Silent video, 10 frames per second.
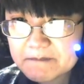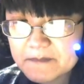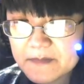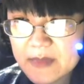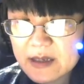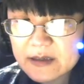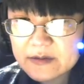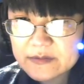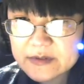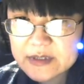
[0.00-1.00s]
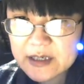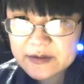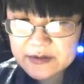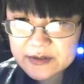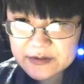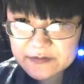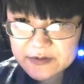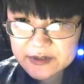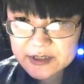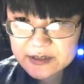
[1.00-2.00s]
download the new version
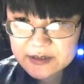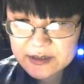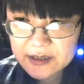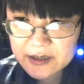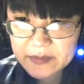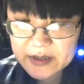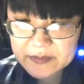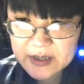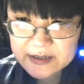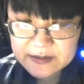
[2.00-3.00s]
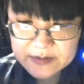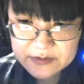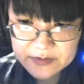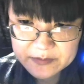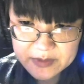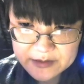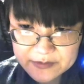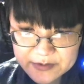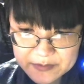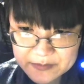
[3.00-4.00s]
and possibly replay through it, maybe on
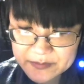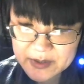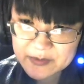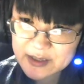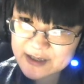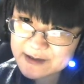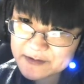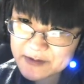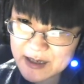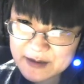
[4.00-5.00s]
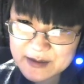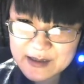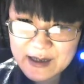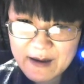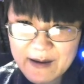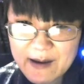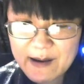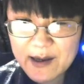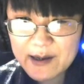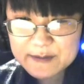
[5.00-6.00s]
a different route,
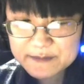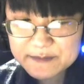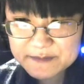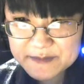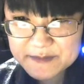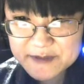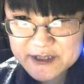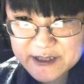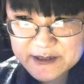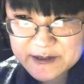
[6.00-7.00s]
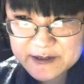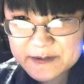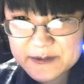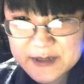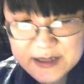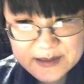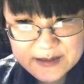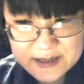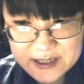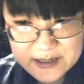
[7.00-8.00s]
just to see the changes that were
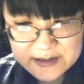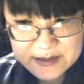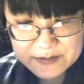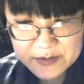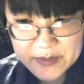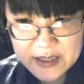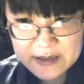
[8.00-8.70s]
made. And